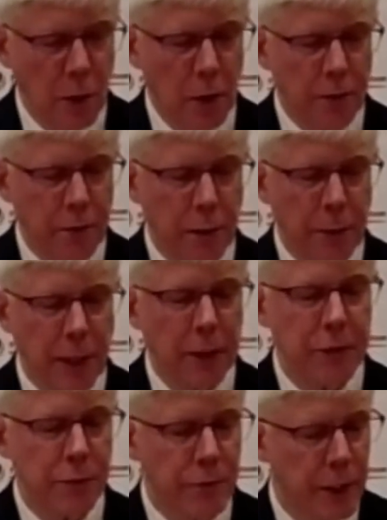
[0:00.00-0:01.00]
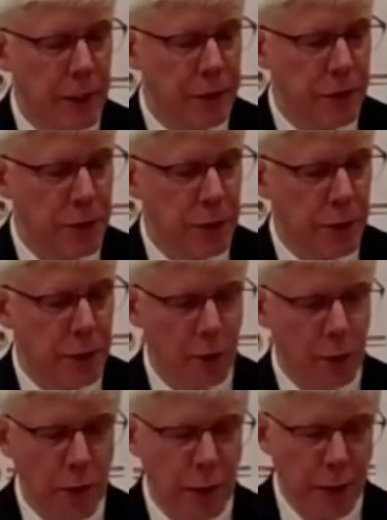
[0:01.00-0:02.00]
all of our past events,
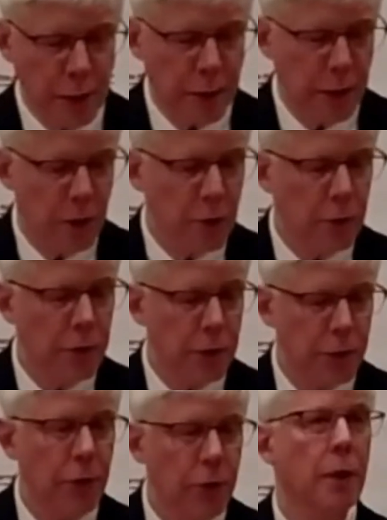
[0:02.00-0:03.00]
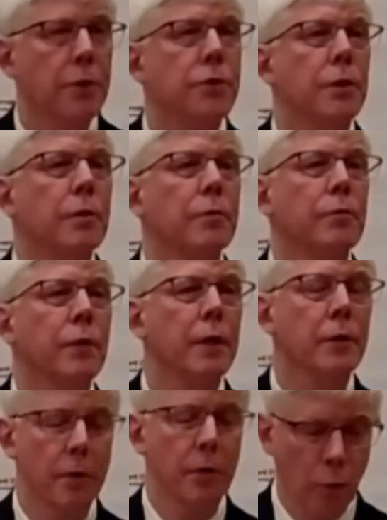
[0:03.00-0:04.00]
including the earlier talks in the
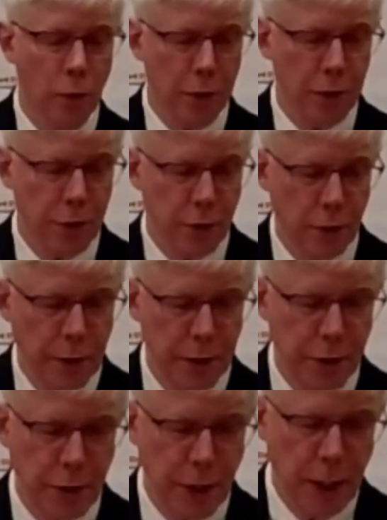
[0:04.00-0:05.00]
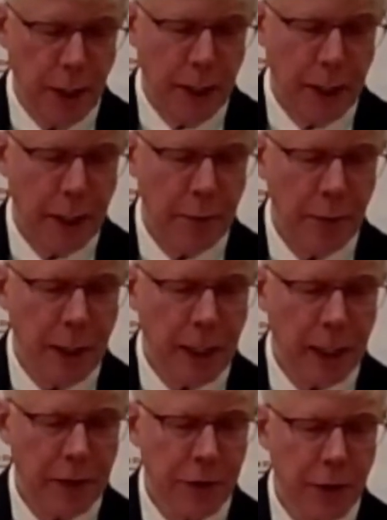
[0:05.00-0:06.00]
Faith and Work series, can be
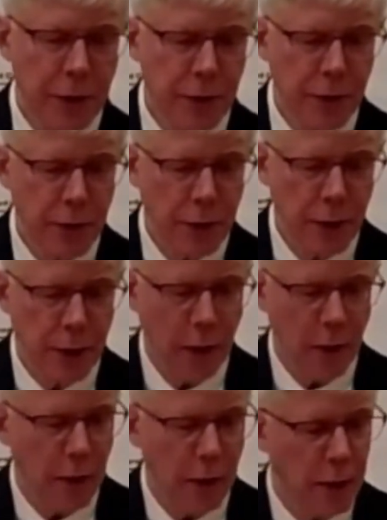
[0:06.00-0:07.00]
accessed in our